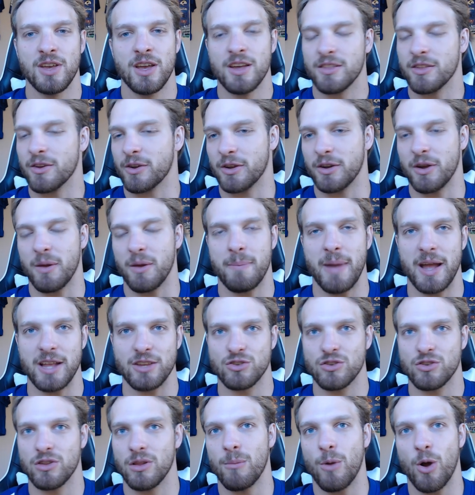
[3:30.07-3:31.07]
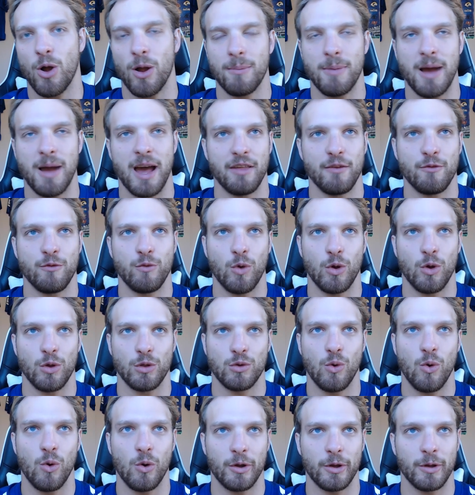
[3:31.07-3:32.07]
They're going to bench Lamar by the fourth
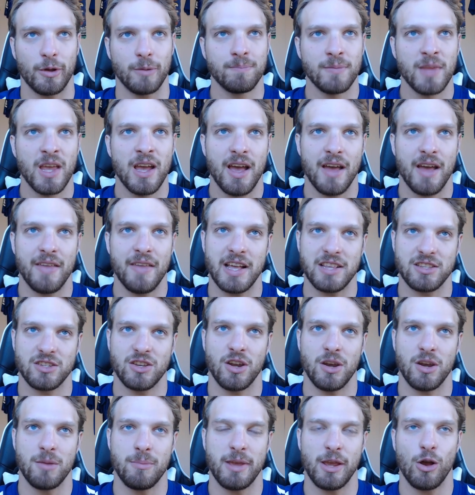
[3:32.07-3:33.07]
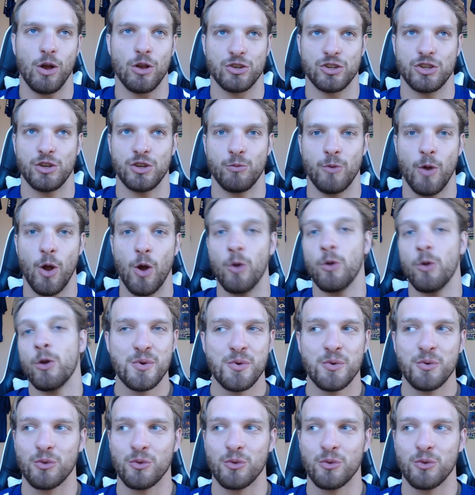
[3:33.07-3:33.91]
quarter, and that's going to be all she wrote.